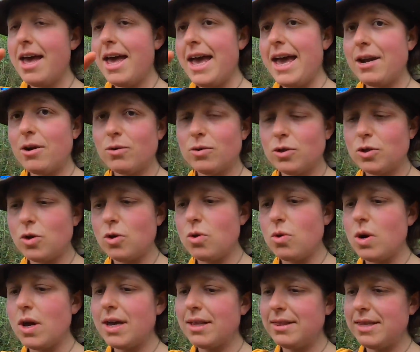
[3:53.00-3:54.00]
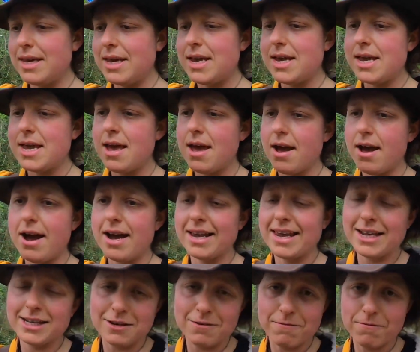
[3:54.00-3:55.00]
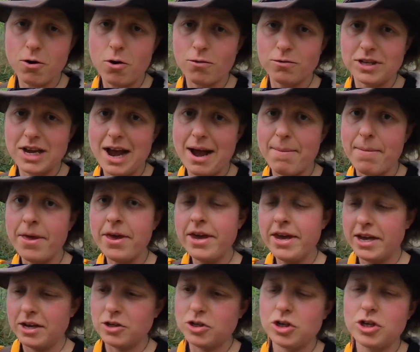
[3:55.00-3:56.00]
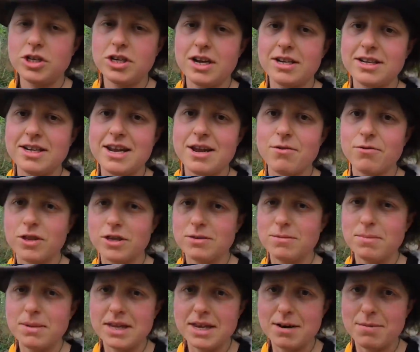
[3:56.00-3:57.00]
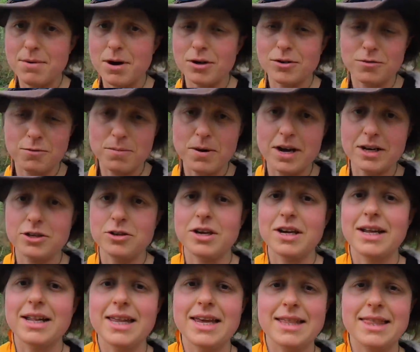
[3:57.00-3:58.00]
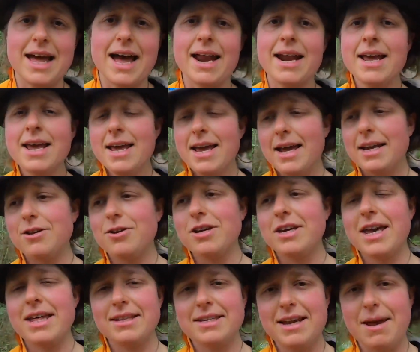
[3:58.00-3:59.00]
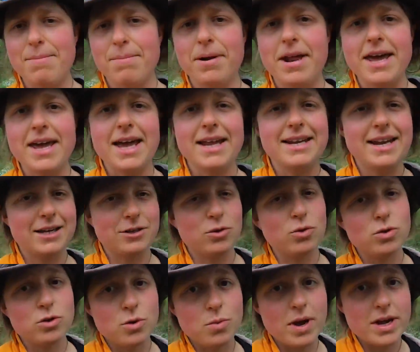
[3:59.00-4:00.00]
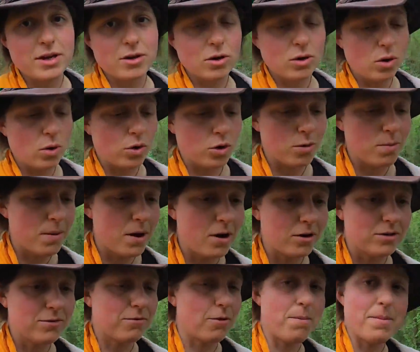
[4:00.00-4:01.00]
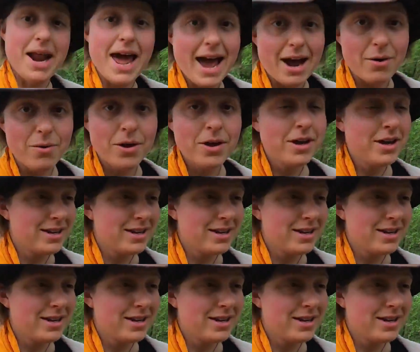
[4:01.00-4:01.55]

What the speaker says: Head on to the Get Involved tab, and just underneath there's 1,000,000 miles for mines. You can click that and you can get the template, and that's also where you can log your miles from now.